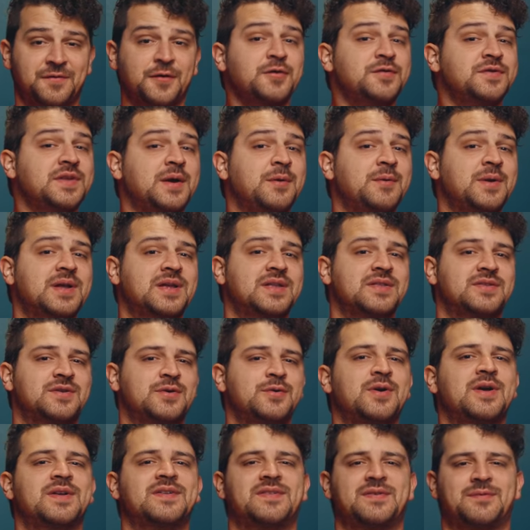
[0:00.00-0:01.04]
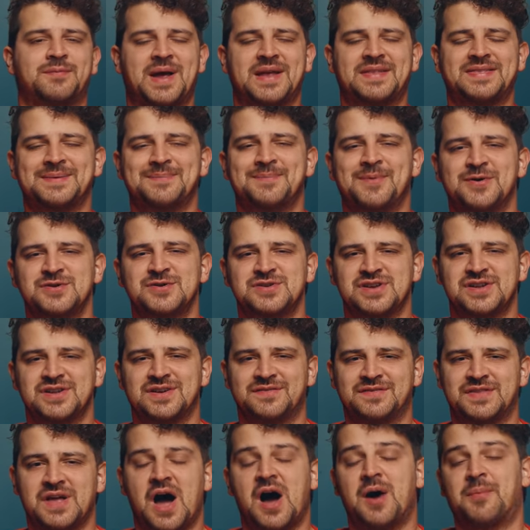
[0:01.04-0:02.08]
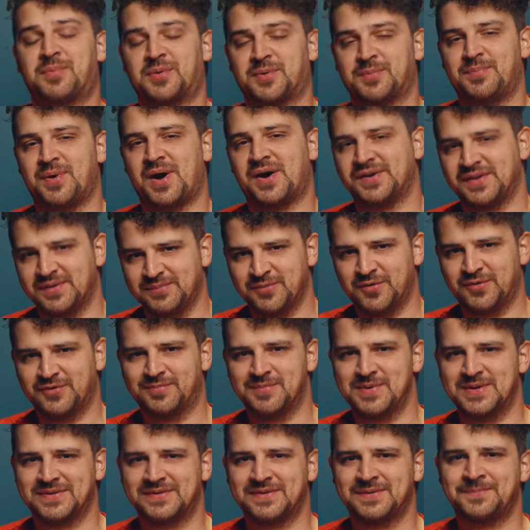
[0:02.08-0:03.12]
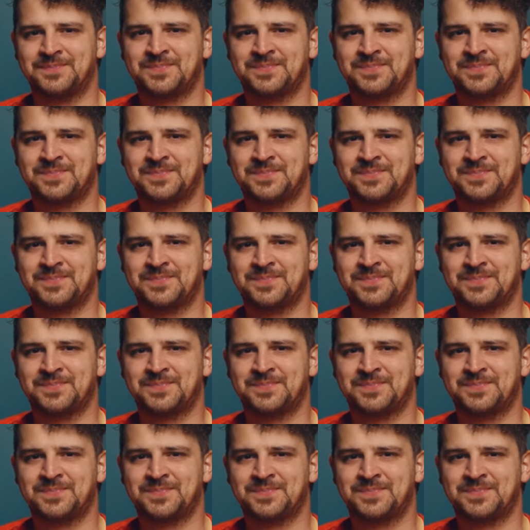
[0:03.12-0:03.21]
first thing we can do is track the motion of the upper body movement.